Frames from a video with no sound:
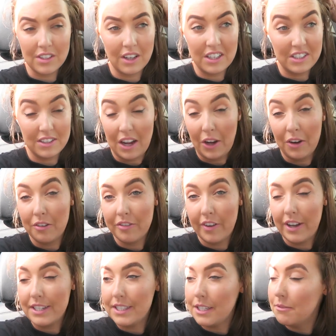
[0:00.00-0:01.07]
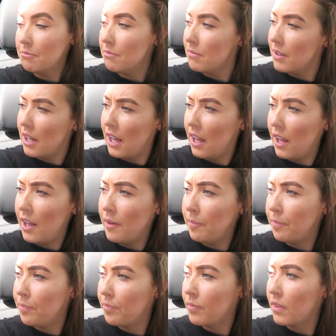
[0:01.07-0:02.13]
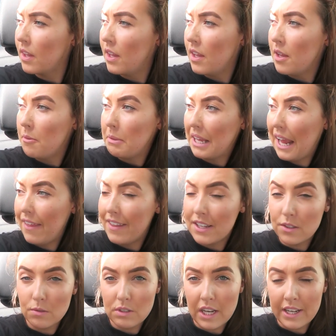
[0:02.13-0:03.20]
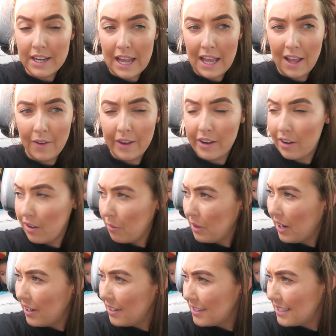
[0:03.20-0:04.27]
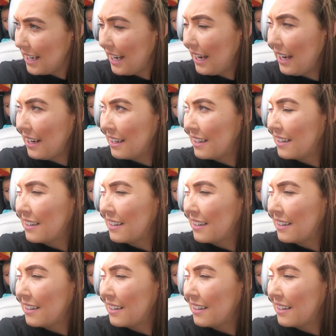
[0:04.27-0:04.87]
I couldn't find him. But yeah, that's all done now. And are we going to eat?